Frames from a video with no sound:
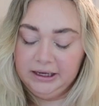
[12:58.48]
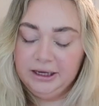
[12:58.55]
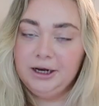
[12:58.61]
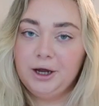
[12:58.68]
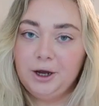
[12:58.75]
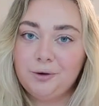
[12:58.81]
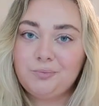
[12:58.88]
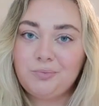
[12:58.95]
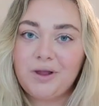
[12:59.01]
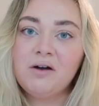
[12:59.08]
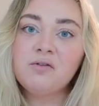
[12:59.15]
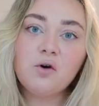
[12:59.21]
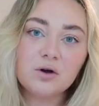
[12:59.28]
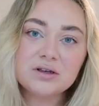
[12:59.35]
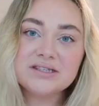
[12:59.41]
you know,
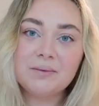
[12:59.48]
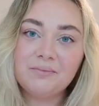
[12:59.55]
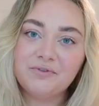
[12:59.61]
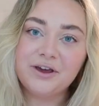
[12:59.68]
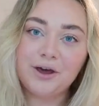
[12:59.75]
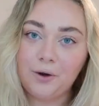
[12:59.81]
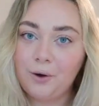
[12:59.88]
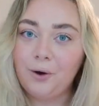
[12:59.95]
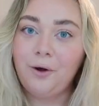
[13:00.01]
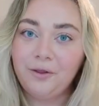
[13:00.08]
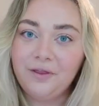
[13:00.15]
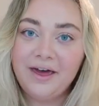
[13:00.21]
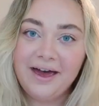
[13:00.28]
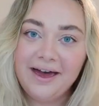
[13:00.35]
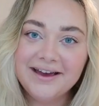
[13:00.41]
I've got something going
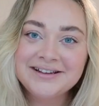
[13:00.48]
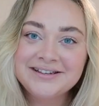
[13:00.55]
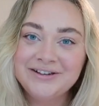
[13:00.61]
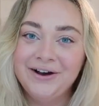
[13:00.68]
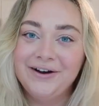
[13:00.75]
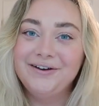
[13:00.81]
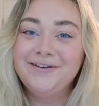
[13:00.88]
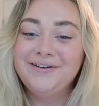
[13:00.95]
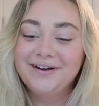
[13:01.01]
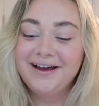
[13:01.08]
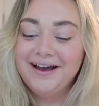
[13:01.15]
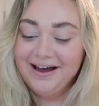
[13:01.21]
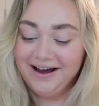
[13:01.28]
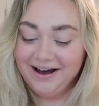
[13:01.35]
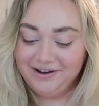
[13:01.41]
on there, so
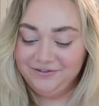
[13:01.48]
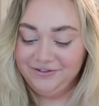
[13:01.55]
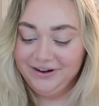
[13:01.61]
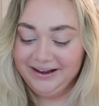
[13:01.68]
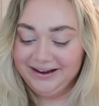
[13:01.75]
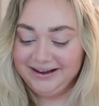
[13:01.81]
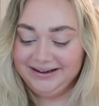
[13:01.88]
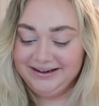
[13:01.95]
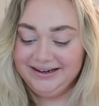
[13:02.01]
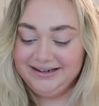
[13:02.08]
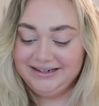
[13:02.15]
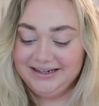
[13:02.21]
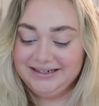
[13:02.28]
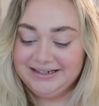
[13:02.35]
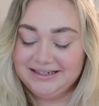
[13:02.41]
I feel like I
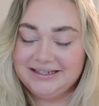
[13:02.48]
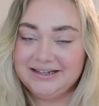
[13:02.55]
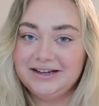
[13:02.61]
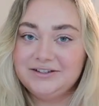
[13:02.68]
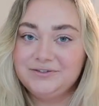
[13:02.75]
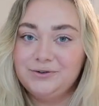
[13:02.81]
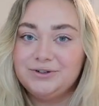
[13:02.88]
needed a size